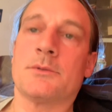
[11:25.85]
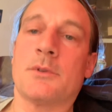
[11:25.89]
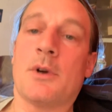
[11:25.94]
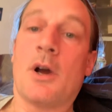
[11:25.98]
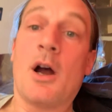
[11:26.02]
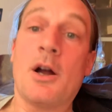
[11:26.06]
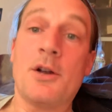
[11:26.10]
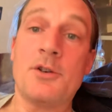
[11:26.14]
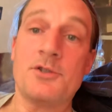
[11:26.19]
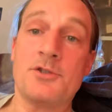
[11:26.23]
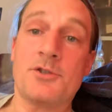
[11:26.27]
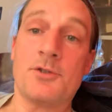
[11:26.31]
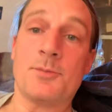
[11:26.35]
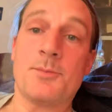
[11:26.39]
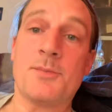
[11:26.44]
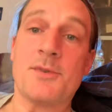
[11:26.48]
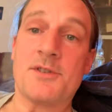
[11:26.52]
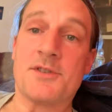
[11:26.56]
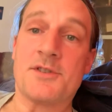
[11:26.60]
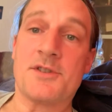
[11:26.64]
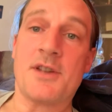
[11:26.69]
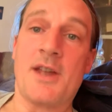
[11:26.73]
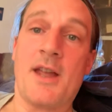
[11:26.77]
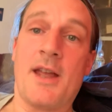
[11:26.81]

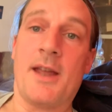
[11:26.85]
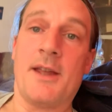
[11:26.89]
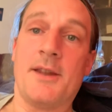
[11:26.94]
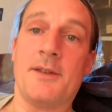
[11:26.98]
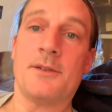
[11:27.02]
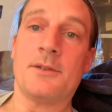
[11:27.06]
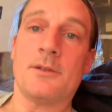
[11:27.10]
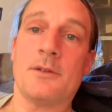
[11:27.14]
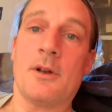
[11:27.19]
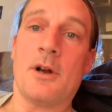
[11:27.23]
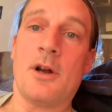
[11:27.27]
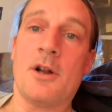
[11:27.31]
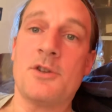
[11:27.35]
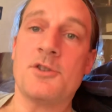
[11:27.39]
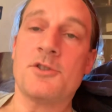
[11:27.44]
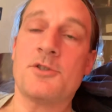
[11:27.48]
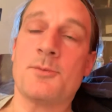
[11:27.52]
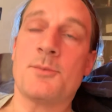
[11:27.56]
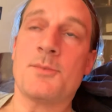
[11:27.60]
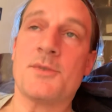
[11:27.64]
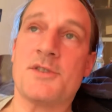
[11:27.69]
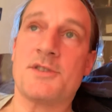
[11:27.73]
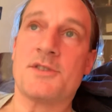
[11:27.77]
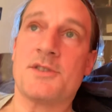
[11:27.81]

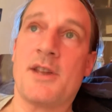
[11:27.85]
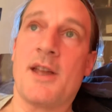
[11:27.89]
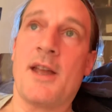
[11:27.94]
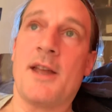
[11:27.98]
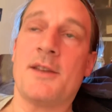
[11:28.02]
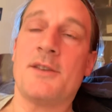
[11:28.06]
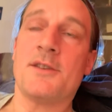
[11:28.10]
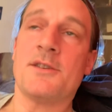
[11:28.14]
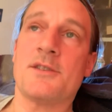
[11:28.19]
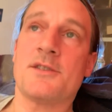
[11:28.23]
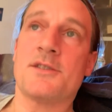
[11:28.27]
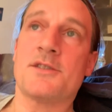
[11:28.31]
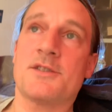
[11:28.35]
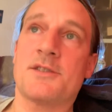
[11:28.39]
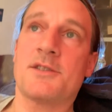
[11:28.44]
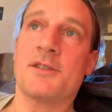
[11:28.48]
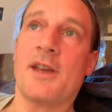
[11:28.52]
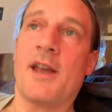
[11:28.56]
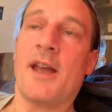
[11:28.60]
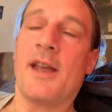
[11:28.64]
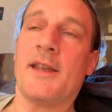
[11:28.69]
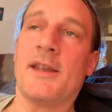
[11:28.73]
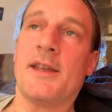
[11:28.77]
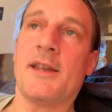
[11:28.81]
100%,
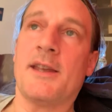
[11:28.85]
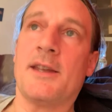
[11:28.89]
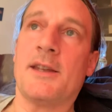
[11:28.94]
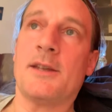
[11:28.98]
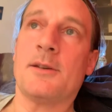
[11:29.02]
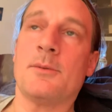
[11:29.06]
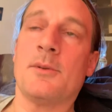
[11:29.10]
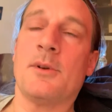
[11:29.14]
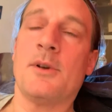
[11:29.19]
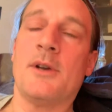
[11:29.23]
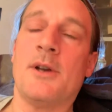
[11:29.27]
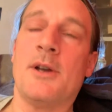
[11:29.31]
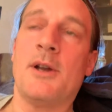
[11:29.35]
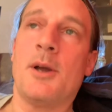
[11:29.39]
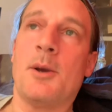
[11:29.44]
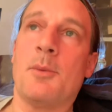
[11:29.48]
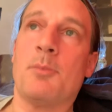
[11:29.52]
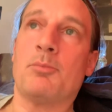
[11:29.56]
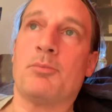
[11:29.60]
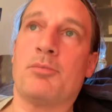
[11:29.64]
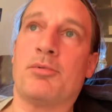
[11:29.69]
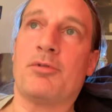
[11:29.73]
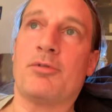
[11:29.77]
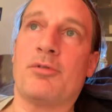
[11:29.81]
staying
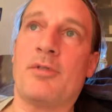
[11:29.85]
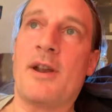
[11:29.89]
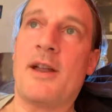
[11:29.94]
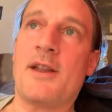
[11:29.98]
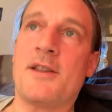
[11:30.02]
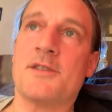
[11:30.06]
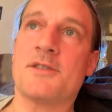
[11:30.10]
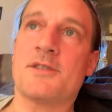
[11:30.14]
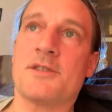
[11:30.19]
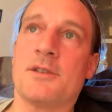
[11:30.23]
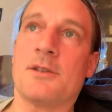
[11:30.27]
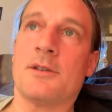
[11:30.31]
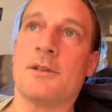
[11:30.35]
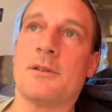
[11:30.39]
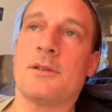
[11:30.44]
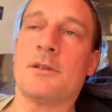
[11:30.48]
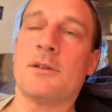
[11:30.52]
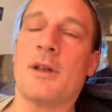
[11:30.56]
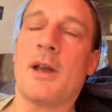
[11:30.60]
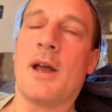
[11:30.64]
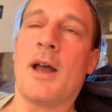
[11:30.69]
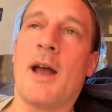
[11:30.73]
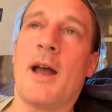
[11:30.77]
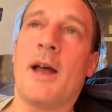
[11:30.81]

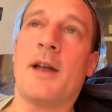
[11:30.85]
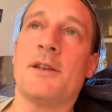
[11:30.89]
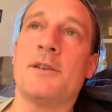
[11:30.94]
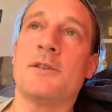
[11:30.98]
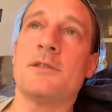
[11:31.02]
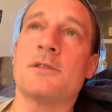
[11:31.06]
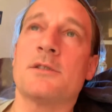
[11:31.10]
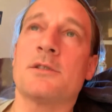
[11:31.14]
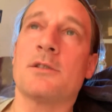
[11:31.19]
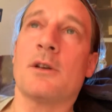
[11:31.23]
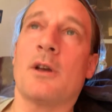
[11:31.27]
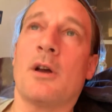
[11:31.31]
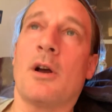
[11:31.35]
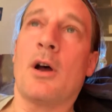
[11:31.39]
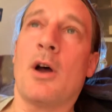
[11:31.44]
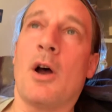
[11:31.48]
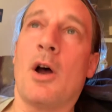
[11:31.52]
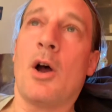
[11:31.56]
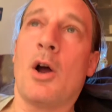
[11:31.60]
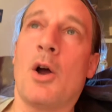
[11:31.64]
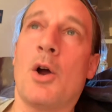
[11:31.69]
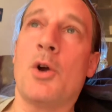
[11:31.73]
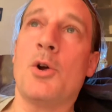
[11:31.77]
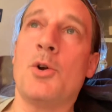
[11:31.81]
present and
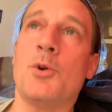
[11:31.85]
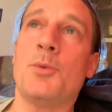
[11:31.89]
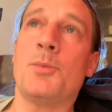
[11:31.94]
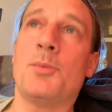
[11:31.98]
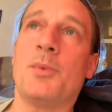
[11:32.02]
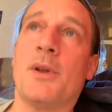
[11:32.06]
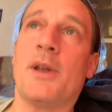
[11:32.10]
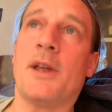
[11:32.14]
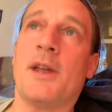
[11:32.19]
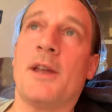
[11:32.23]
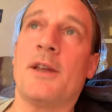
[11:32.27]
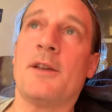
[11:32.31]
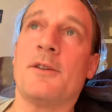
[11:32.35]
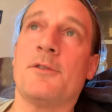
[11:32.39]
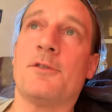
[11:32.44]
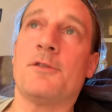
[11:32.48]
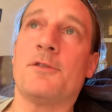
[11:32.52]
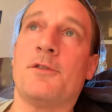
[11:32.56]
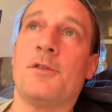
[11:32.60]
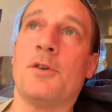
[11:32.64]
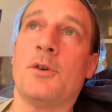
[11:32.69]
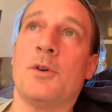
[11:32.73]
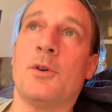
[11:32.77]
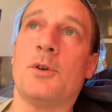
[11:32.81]
hoping
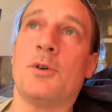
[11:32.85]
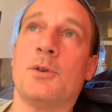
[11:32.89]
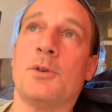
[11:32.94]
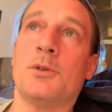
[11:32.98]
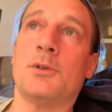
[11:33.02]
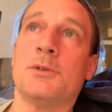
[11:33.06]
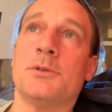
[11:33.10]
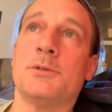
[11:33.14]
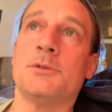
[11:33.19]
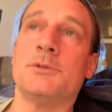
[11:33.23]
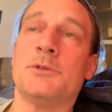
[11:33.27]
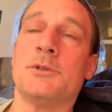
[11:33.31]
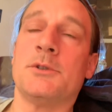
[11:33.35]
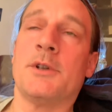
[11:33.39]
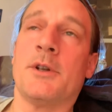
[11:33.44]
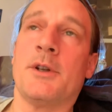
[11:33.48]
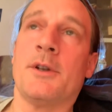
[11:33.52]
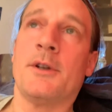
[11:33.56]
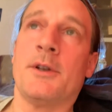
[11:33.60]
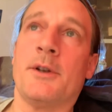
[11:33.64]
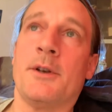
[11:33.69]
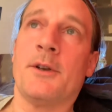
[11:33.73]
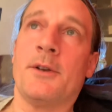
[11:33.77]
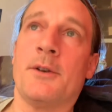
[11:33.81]
for
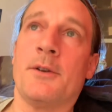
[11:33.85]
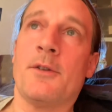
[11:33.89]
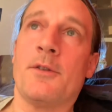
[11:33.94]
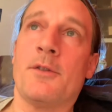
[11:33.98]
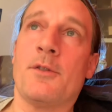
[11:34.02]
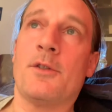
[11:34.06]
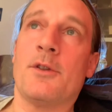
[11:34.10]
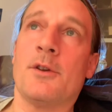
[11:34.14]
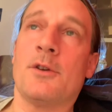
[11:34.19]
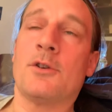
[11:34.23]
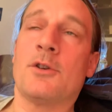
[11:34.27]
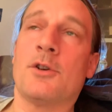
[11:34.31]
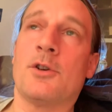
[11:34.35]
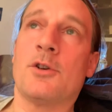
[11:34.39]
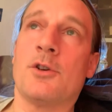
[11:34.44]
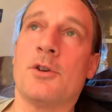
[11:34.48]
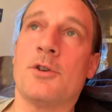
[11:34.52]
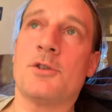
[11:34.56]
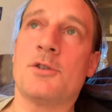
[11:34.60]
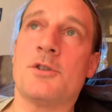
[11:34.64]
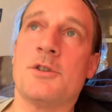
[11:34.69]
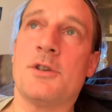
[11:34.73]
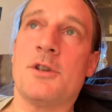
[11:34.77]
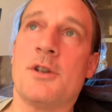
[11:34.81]
the
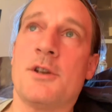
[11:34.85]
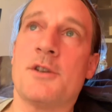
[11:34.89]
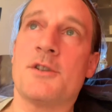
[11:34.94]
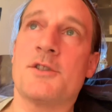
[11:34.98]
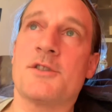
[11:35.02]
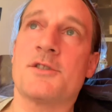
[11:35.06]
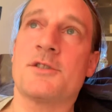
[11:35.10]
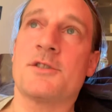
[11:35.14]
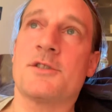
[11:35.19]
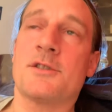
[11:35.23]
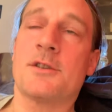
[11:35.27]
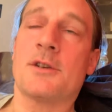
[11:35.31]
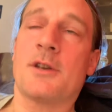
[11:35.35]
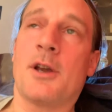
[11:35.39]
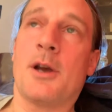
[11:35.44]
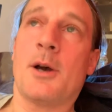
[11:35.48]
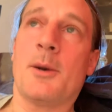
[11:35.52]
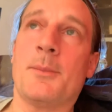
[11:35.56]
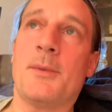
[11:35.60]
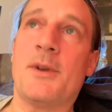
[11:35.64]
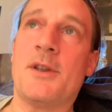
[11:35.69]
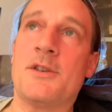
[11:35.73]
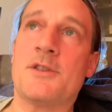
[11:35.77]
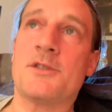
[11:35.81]
goodness to
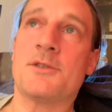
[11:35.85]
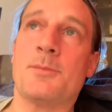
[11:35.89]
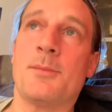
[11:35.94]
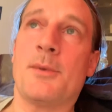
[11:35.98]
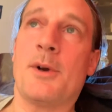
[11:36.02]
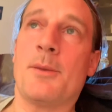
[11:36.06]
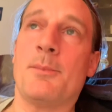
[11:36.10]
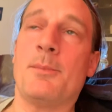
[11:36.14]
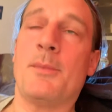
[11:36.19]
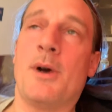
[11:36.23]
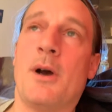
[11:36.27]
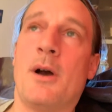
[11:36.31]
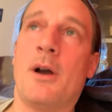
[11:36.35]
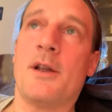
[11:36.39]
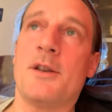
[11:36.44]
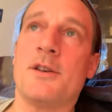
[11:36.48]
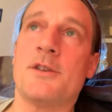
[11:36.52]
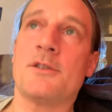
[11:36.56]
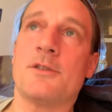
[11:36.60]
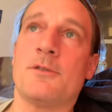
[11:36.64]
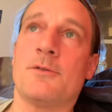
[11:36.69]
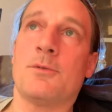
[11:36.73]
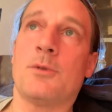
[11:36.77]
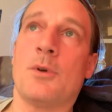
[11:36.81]
come into my
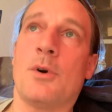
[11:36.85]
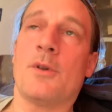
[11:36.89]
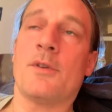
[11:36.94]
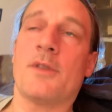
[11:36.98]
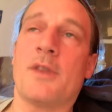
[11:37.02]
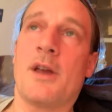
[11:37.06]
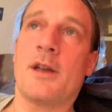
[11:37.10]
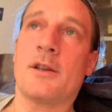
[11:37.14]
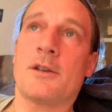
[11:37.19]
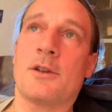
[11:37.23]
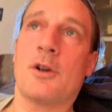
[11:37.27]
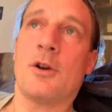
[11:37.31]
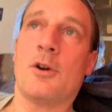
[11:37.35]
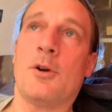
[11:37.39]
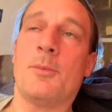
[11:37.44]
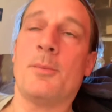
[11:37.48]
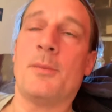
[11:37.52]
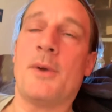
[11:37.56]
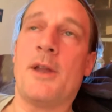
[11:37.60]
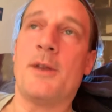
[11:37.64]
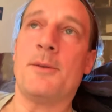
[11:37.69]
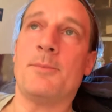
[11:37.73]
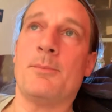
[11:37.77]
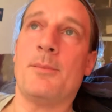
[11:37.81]
mind of what that
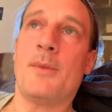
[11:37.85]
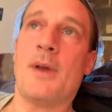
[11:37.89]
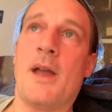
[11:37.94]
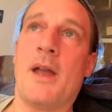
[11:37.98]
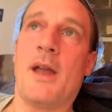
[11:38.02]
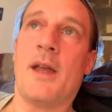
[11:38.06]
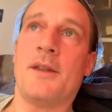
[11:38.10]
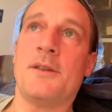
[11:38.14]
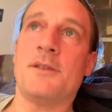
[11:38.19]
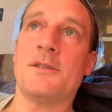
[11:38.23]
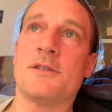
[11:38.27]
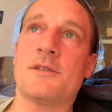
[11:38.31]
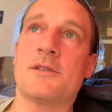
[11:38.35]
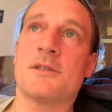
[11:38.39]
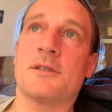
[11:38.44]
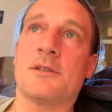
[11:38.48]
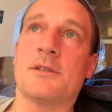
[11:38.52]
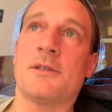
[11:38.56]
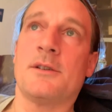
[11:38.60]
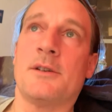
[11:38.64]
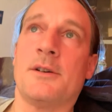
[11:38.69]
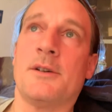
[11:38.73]
comment meant,